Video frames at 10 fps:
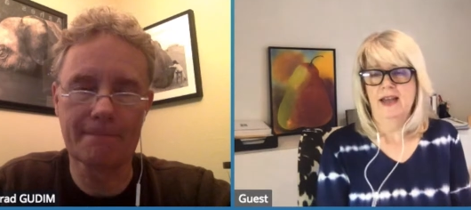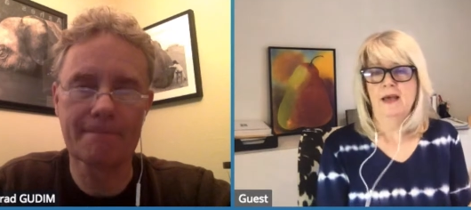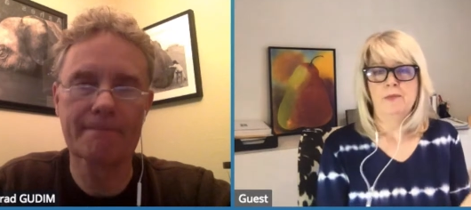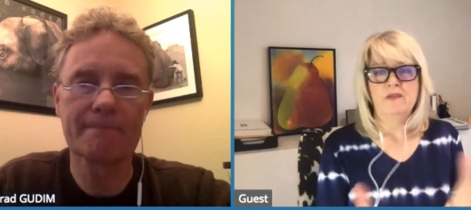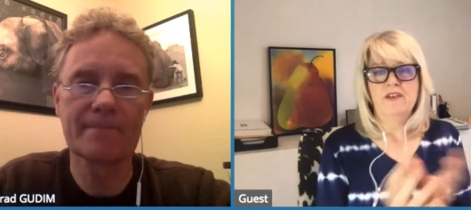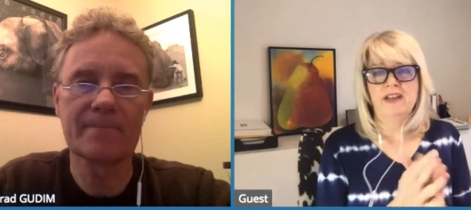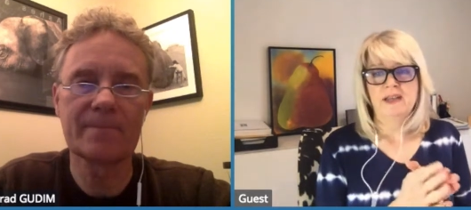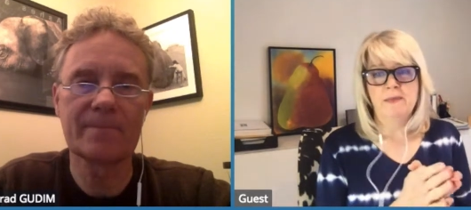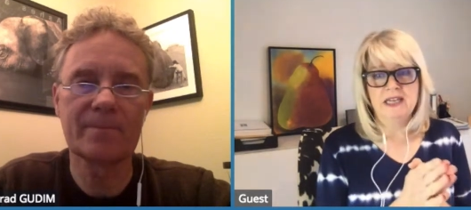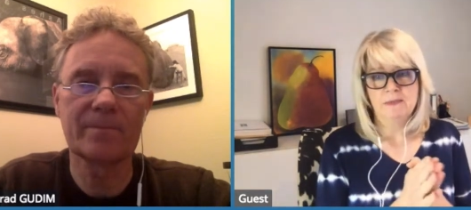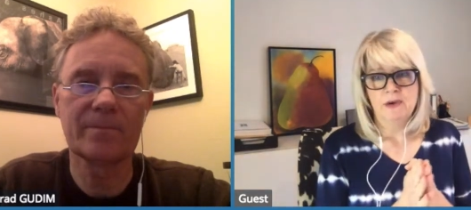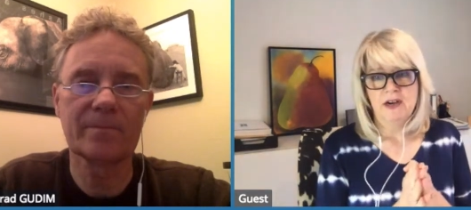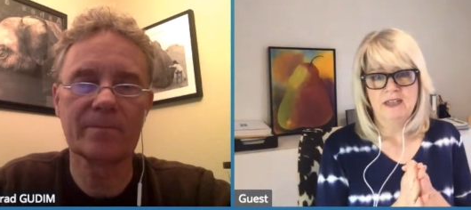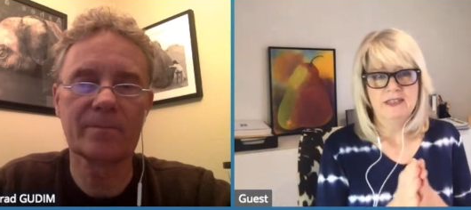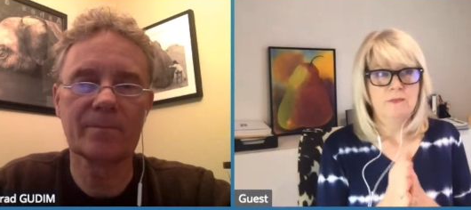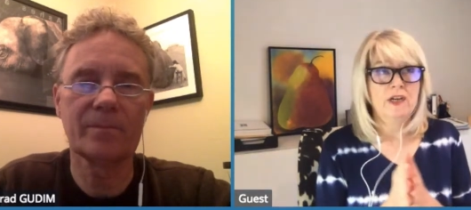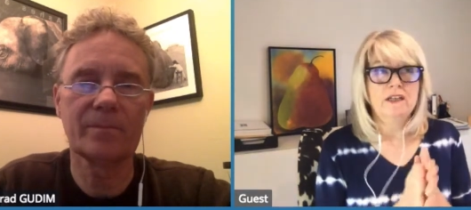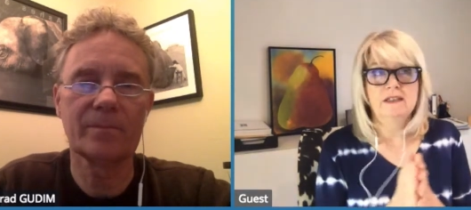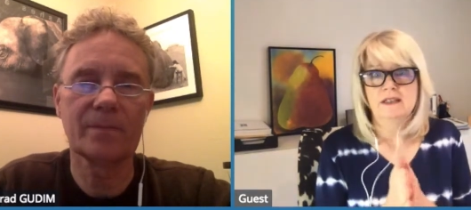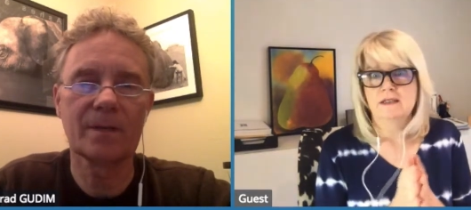Speaker 1: help you find the best parts and
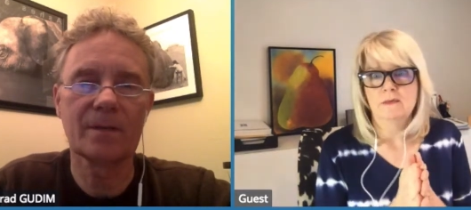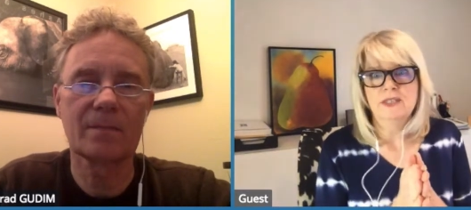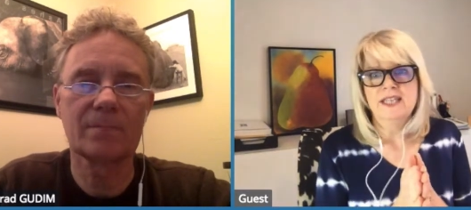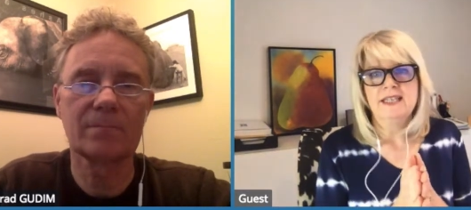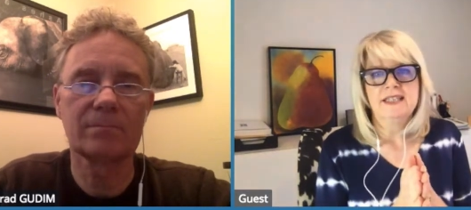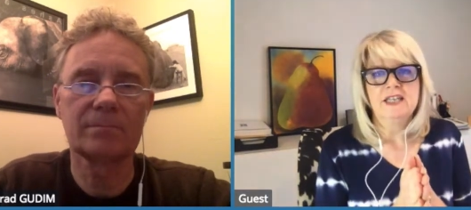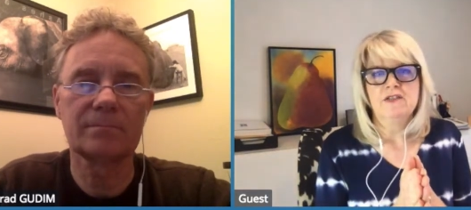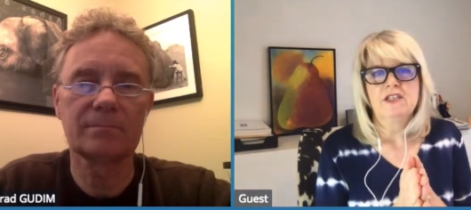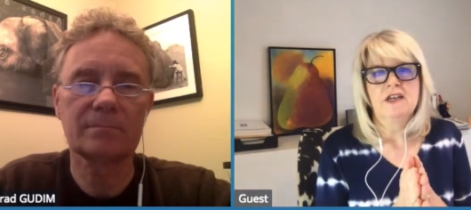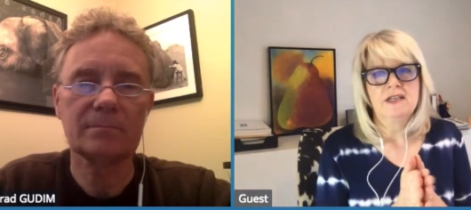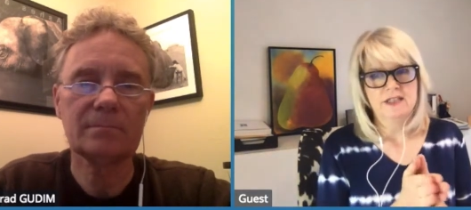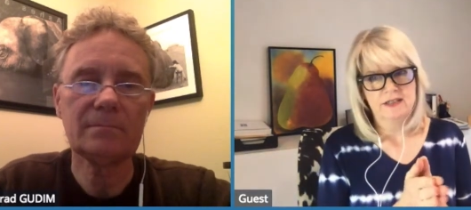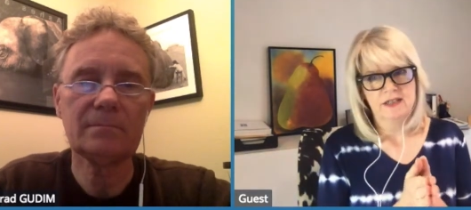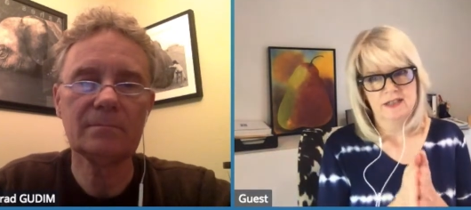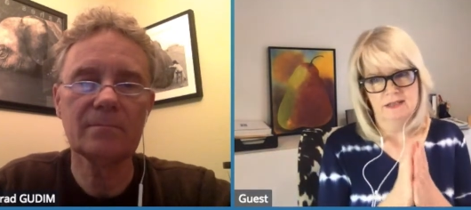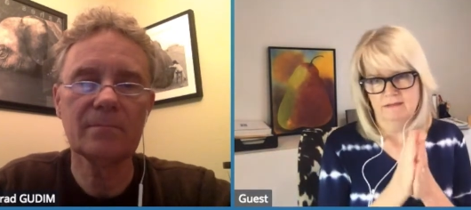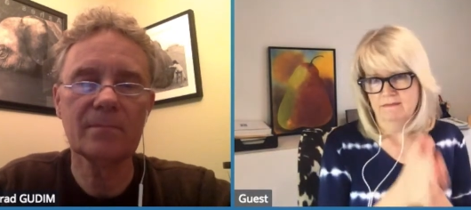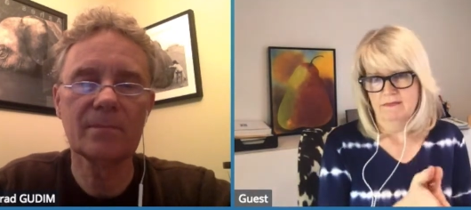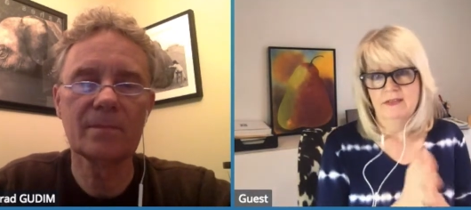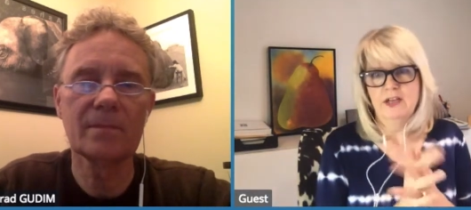what's what's that secret sauce that
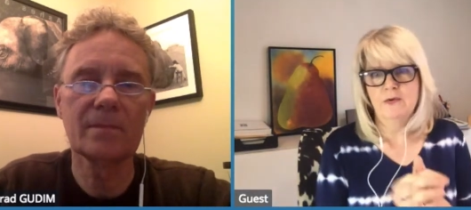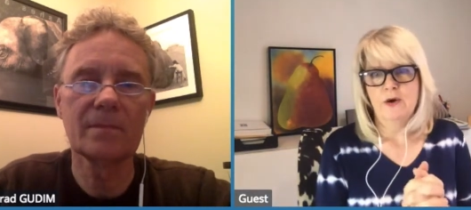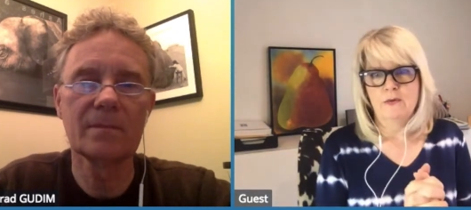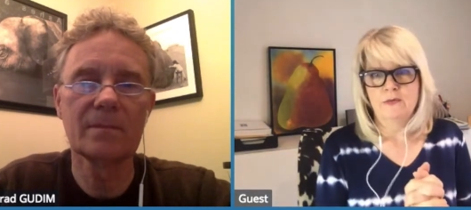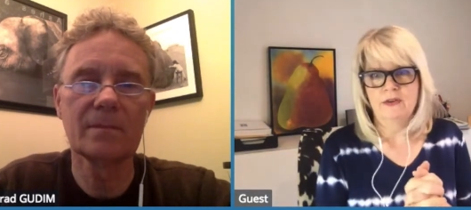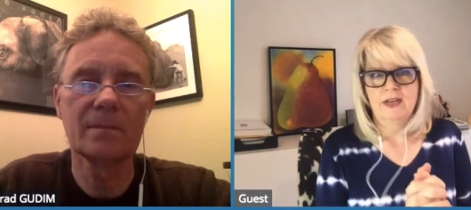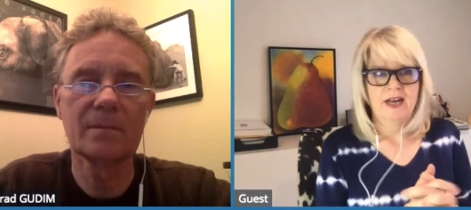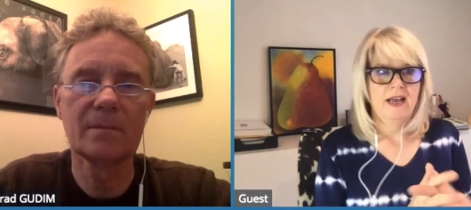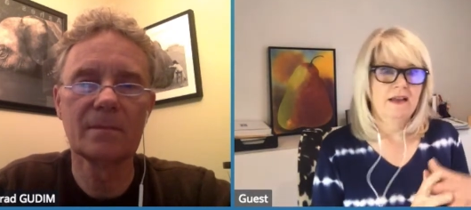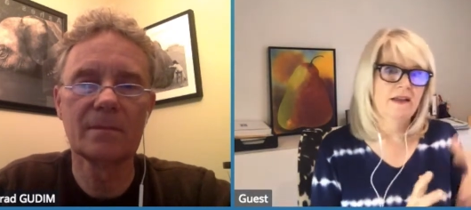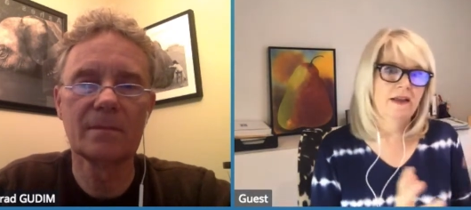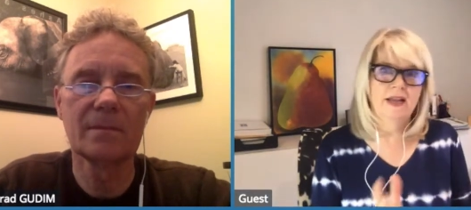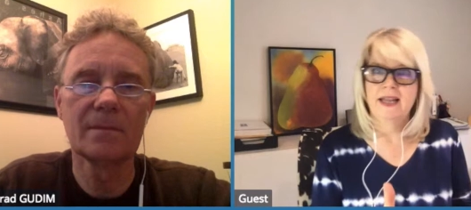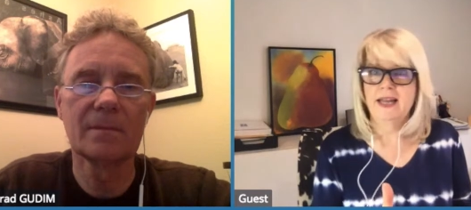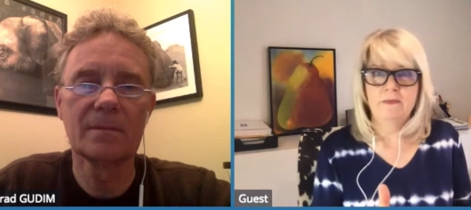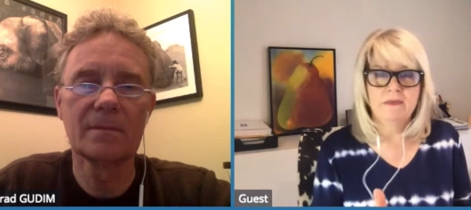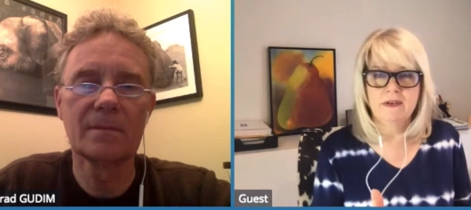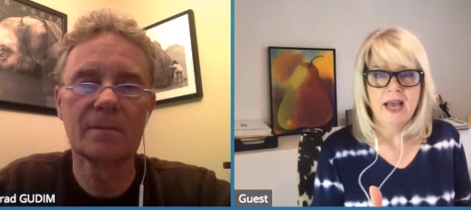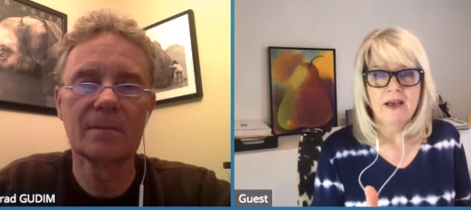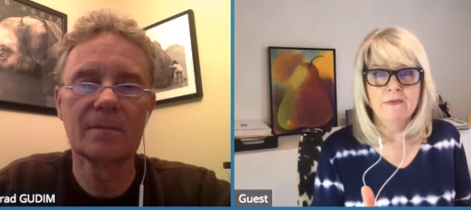you own and and then
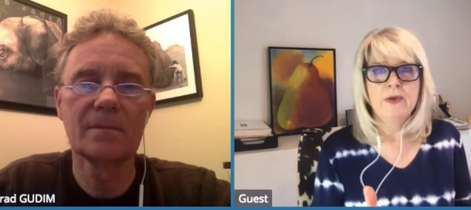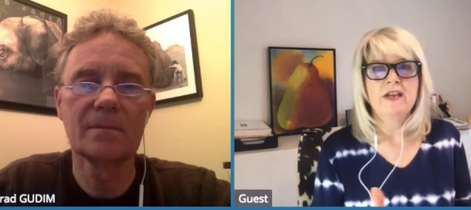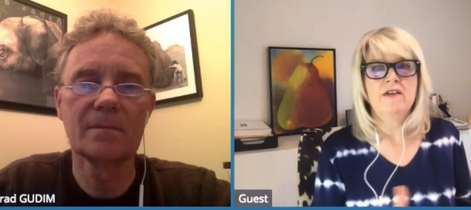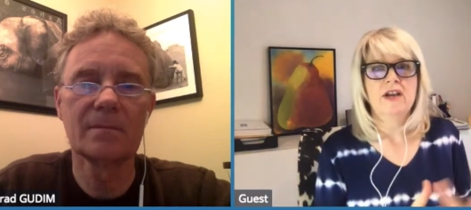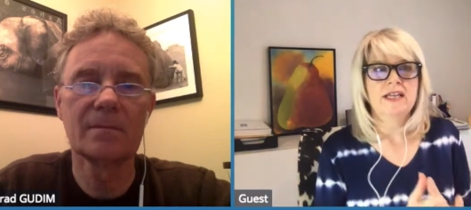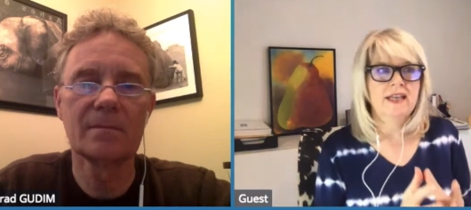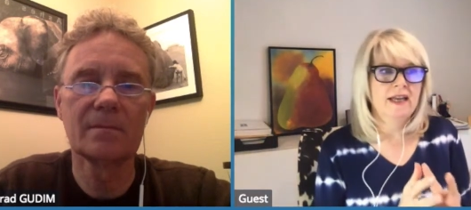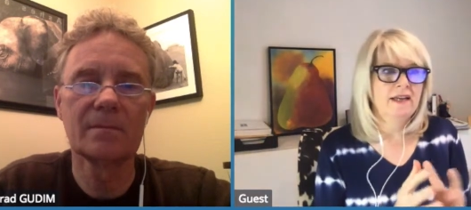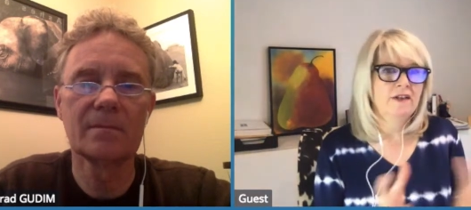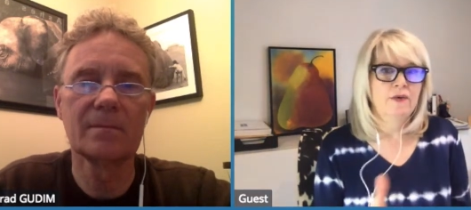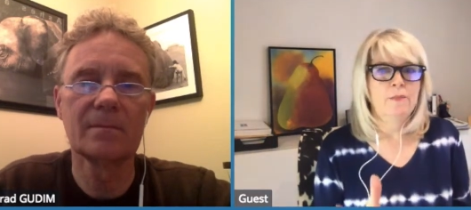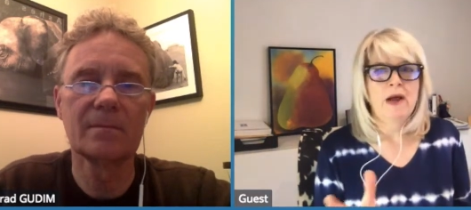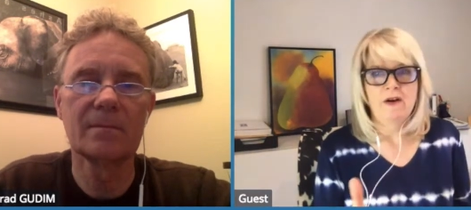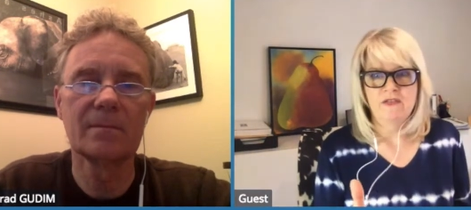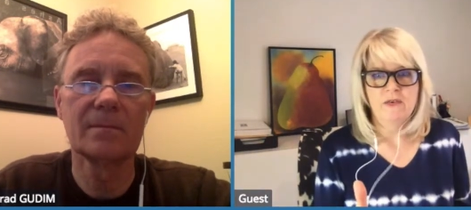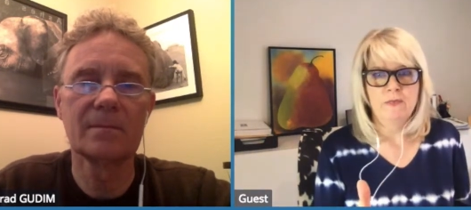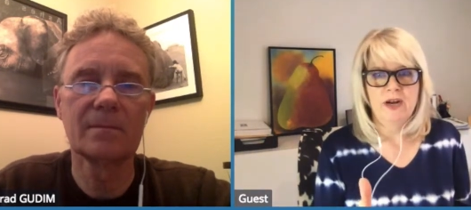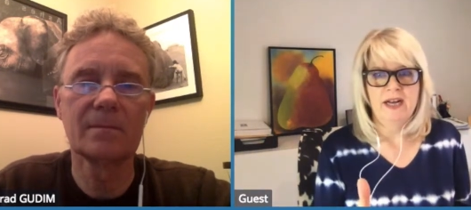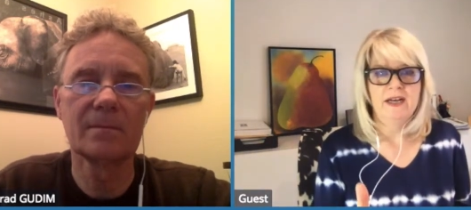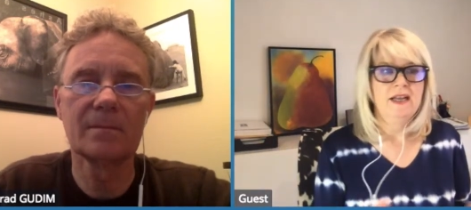how do we create that into a powerful brand